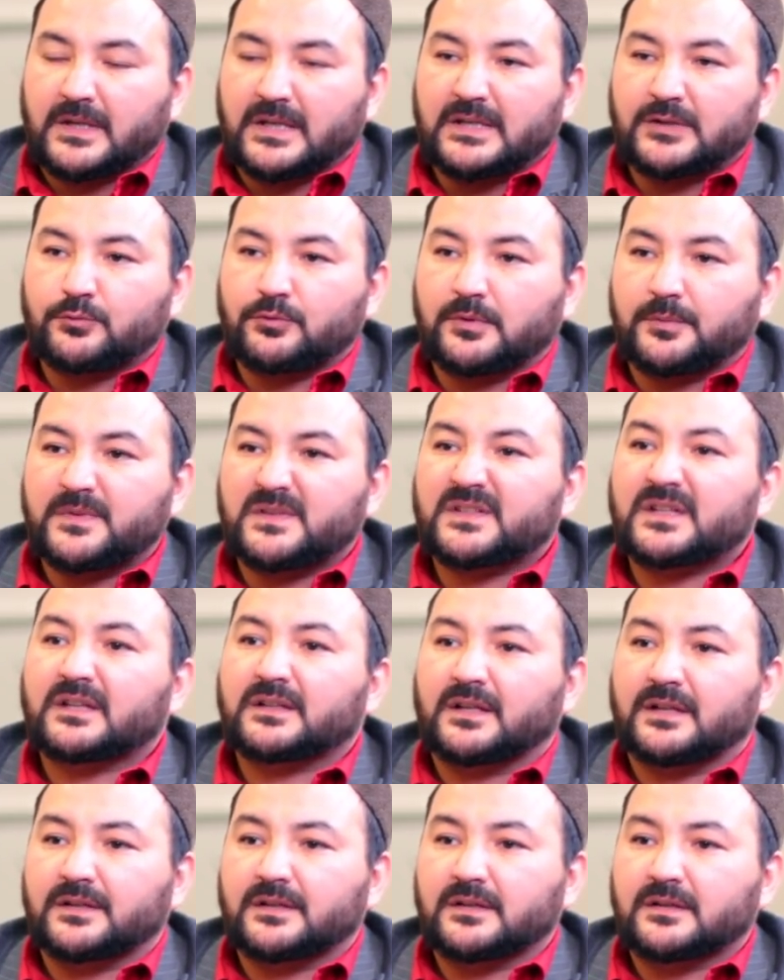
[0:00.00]
It will be
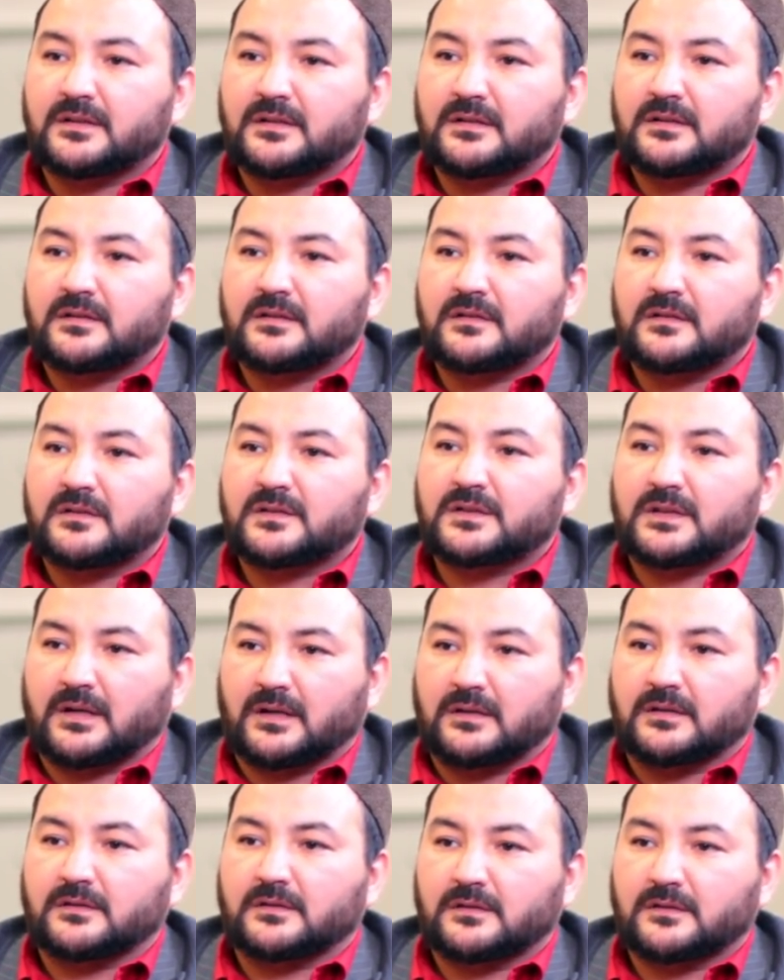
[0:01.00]
satanic
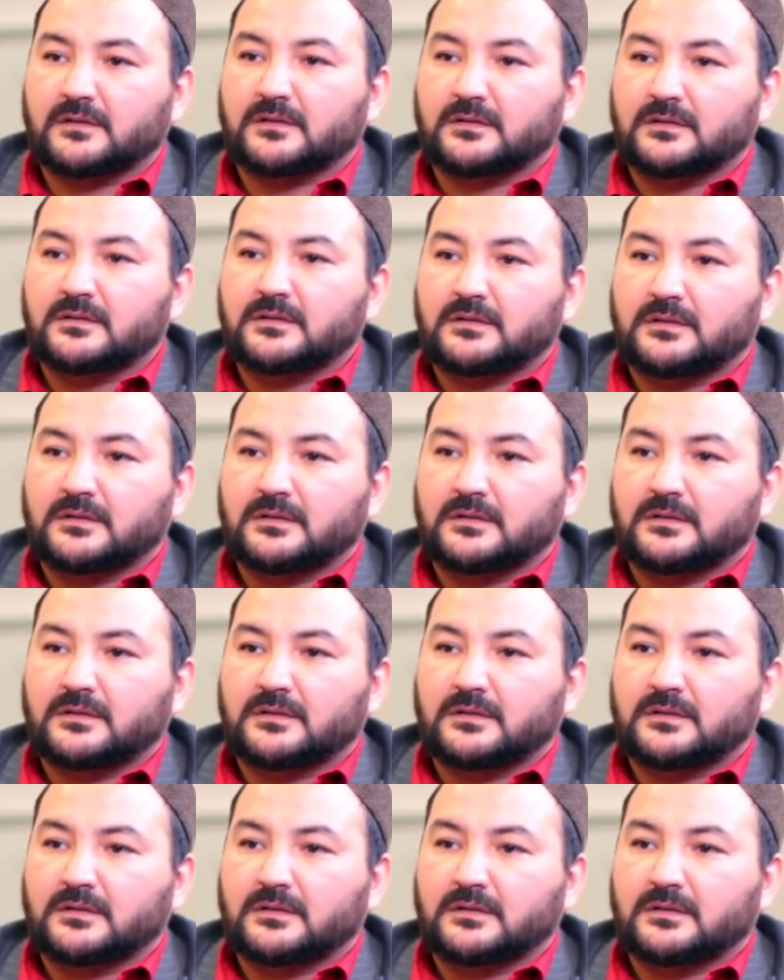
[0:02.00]
signs.